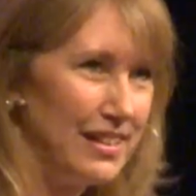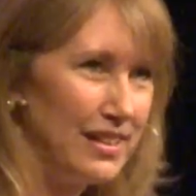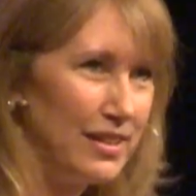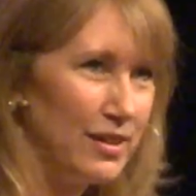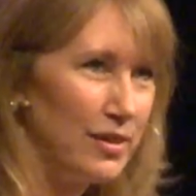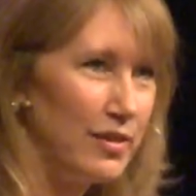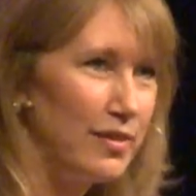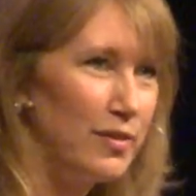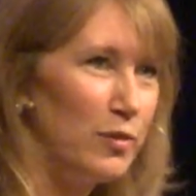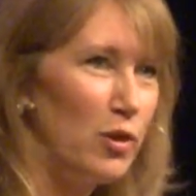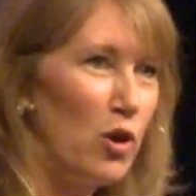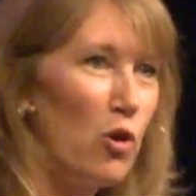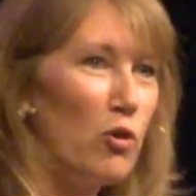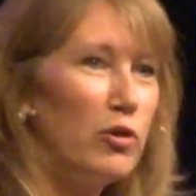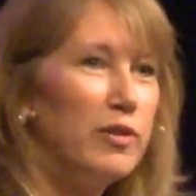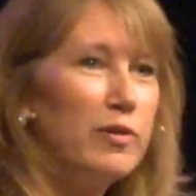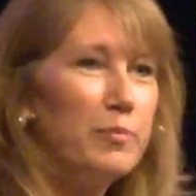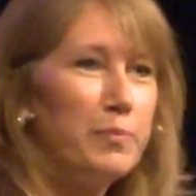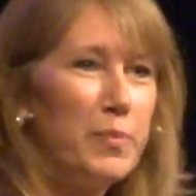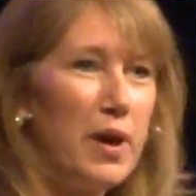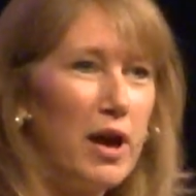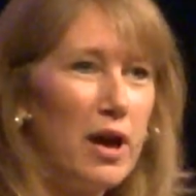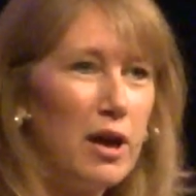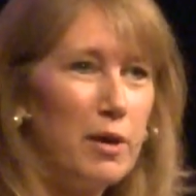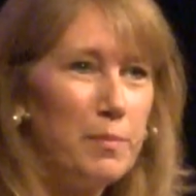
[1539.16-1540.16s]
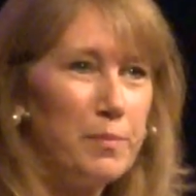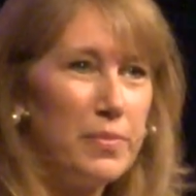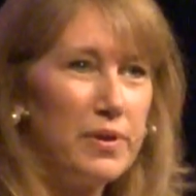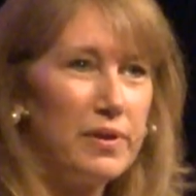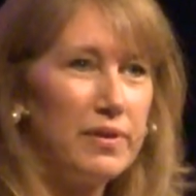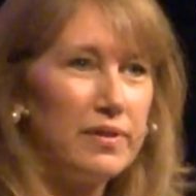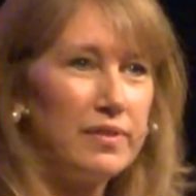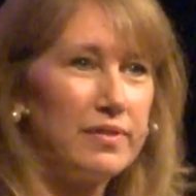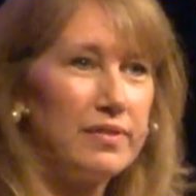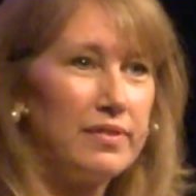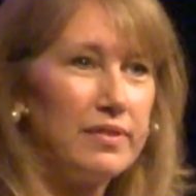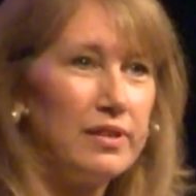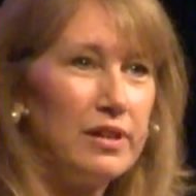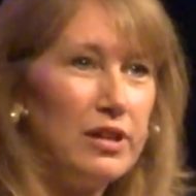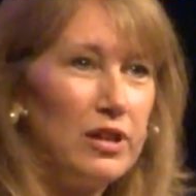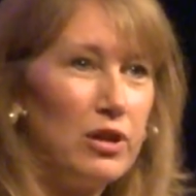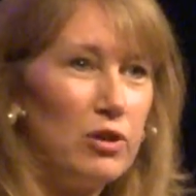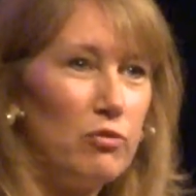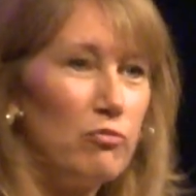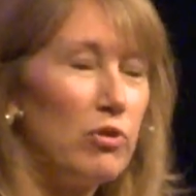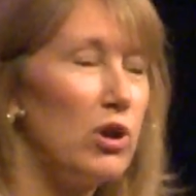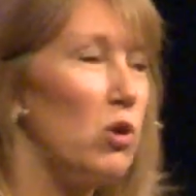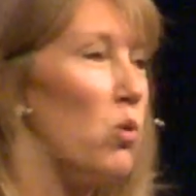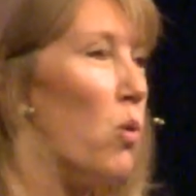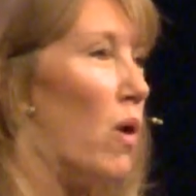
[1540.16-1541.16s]
Because God's purpose
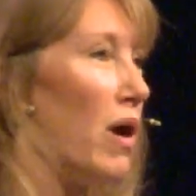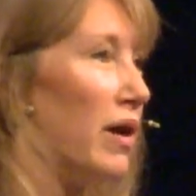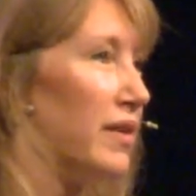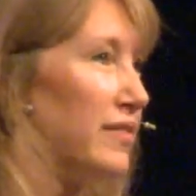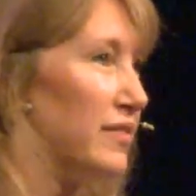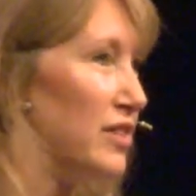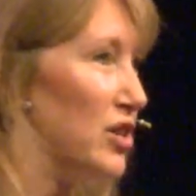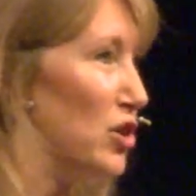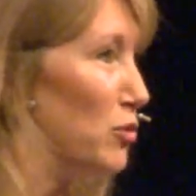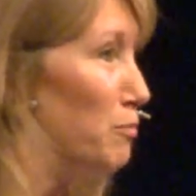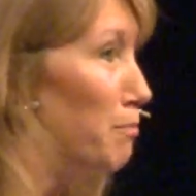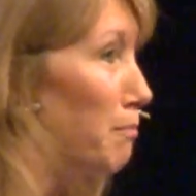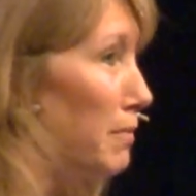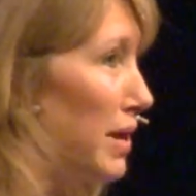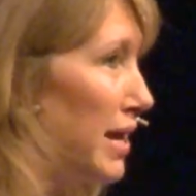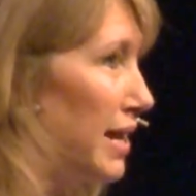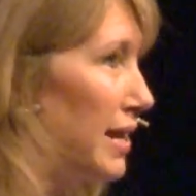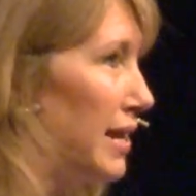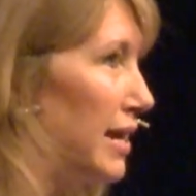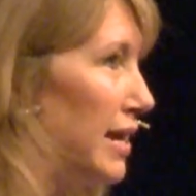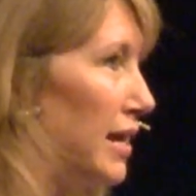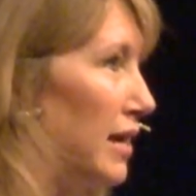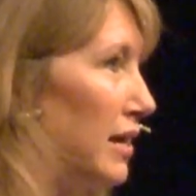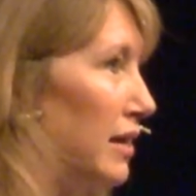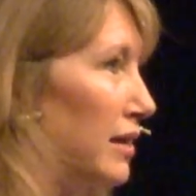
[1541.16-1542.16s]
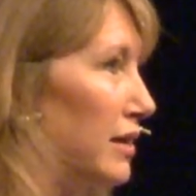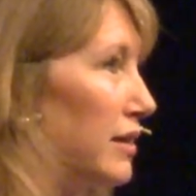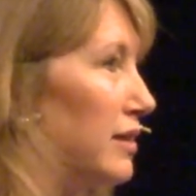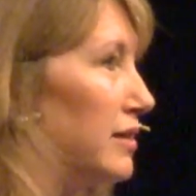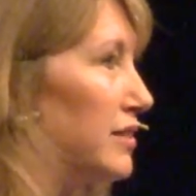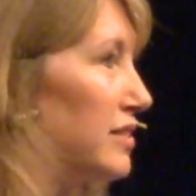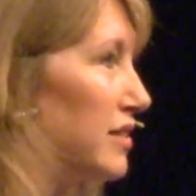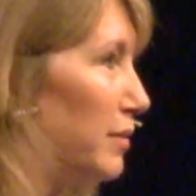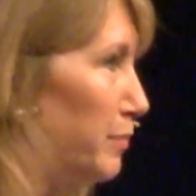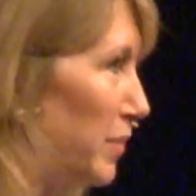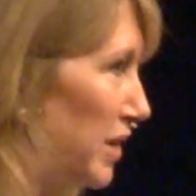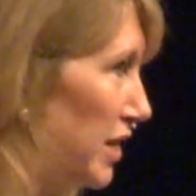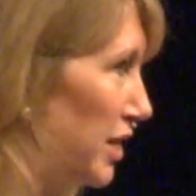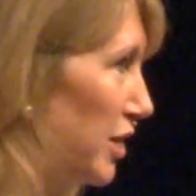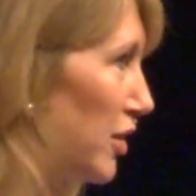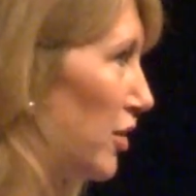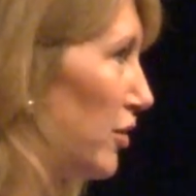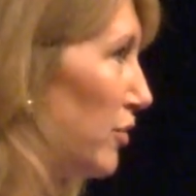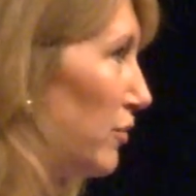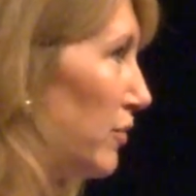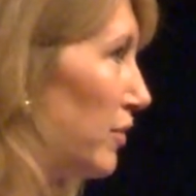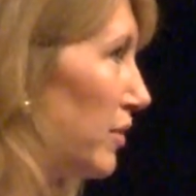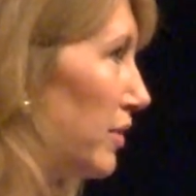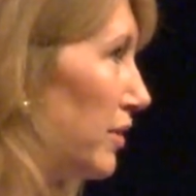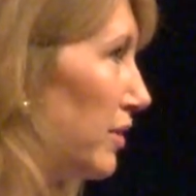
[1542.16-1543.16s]
requires you merely to be you.